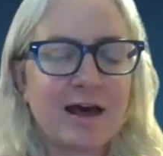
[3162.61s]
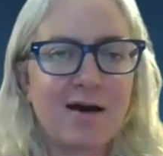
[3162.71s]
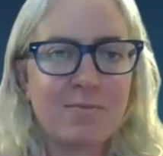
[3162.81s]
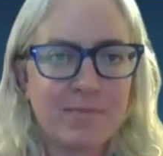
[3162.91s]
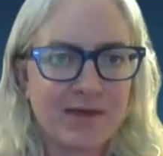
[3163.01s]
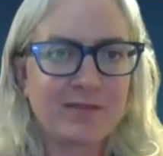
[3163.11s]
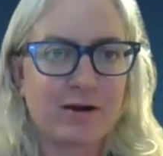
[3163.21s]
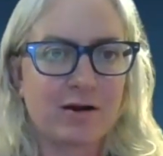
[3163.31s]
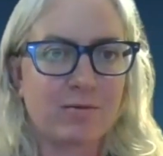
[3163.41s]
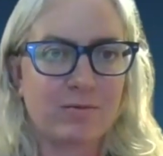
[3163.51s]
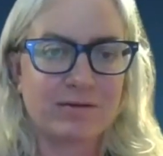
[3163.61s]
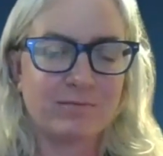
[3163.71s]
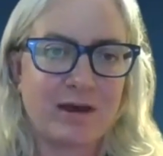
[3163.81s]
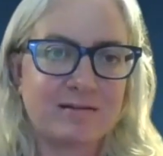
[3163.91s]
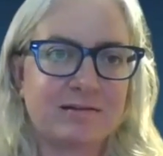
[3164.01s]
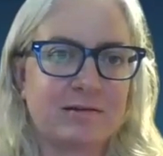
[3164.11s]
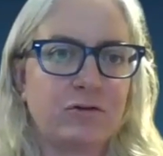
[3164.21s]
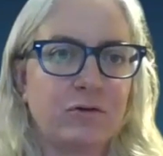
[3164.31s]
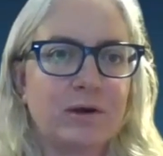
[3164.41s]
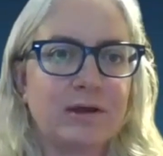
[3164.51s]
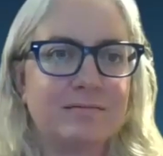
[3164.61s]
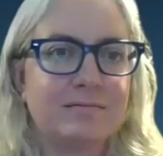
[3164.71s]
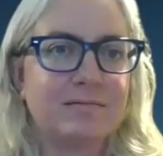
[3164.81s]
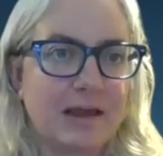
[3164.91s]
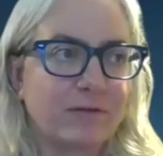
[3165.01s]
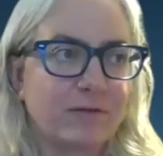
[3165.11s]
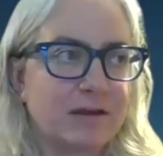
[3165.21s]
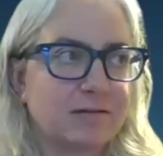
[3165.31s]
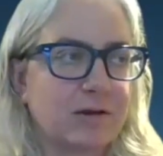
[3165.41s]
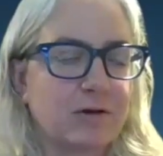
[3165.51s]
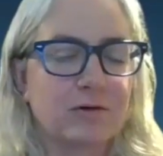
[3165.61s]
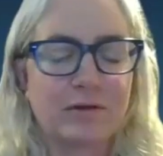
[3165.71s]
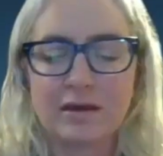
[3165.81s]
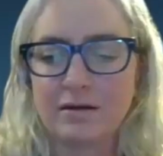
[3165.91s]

but there are ways to do it safely and securely,